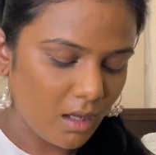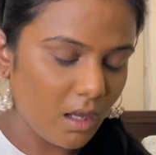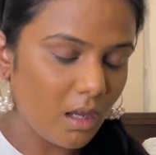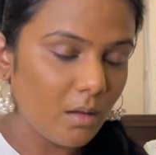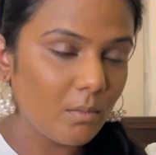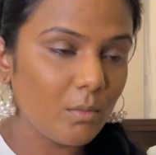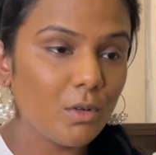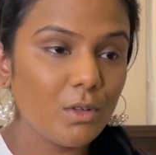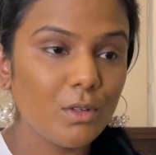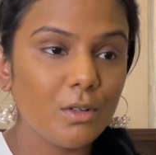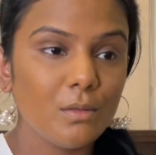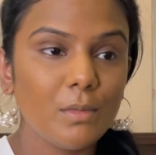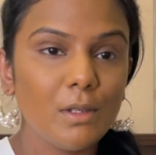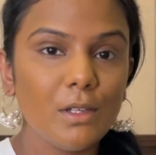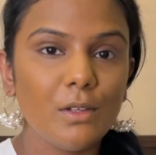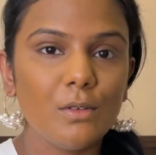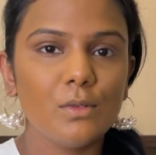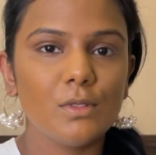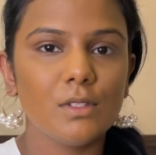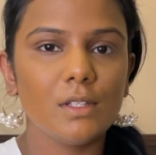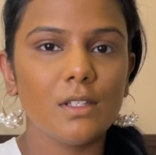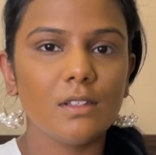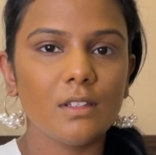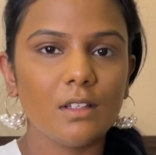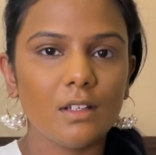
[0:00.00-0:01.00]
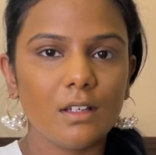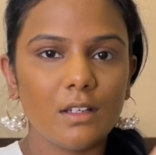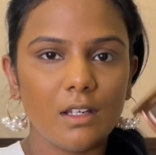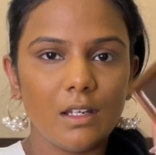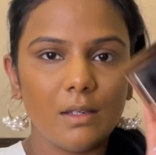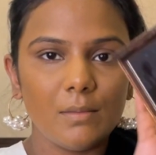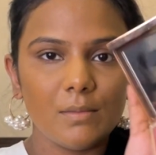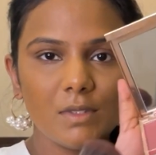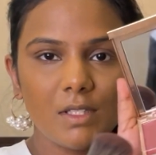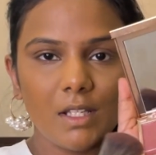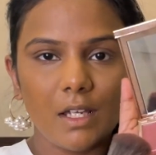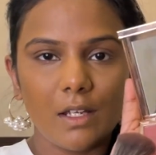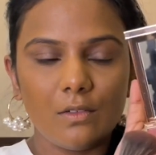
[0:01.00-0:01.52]
I'm going to be using the
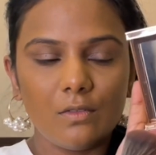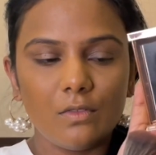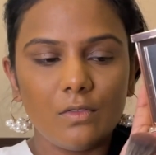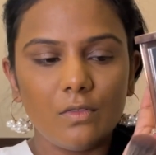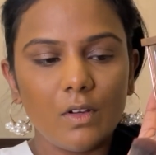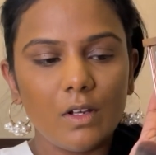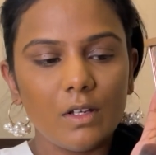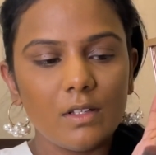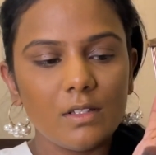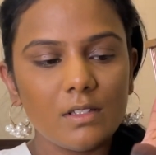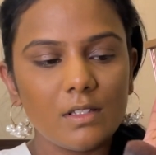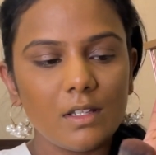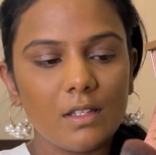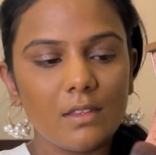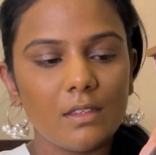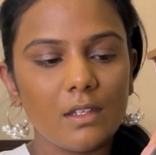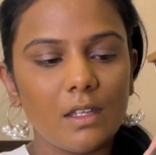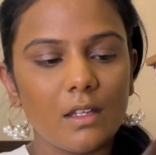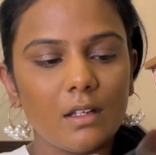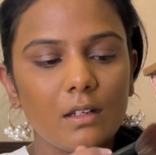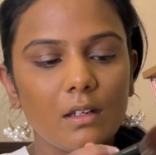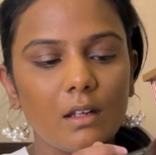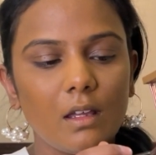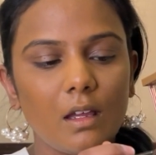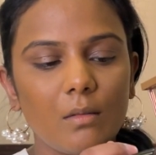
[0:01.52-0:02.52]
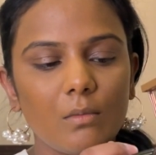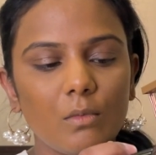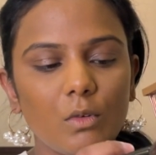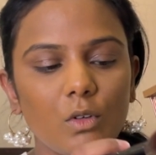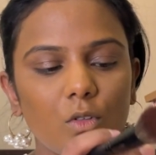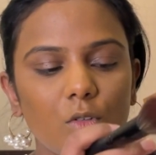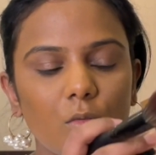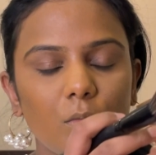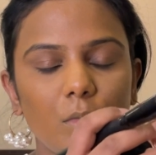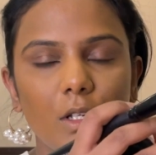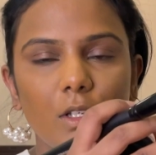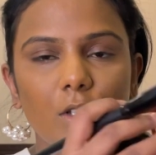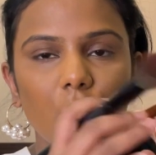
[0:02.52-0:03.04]
cream side first, and then I'm
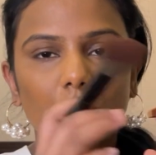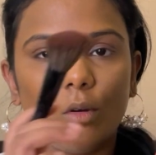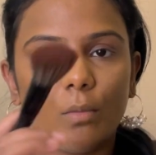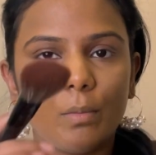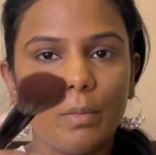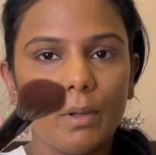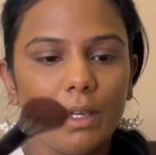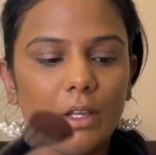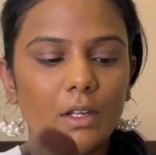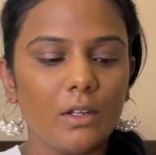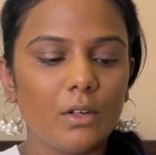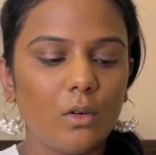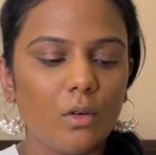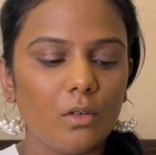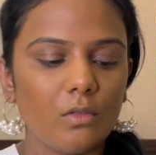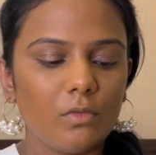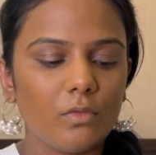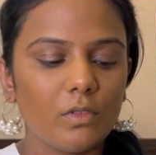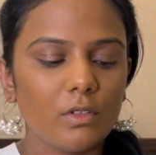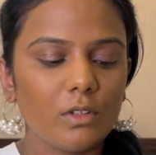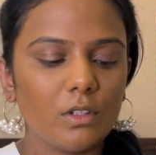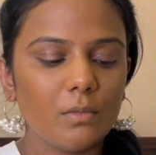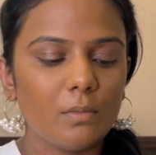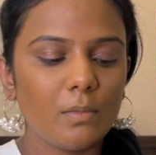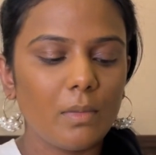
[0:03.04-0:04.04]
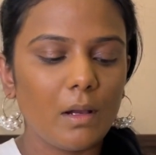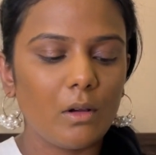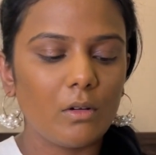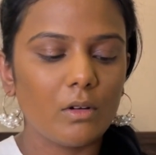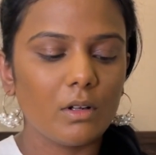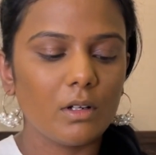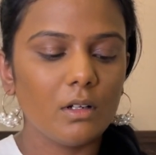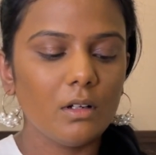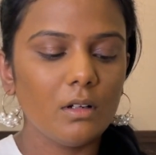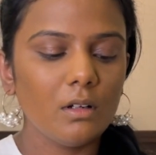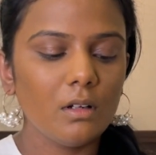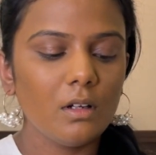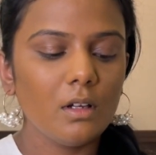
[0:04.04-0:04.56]
going to be topping it off with the
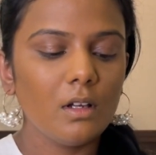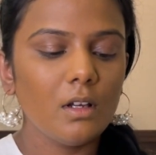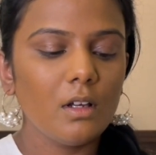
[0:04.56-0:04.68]
powder.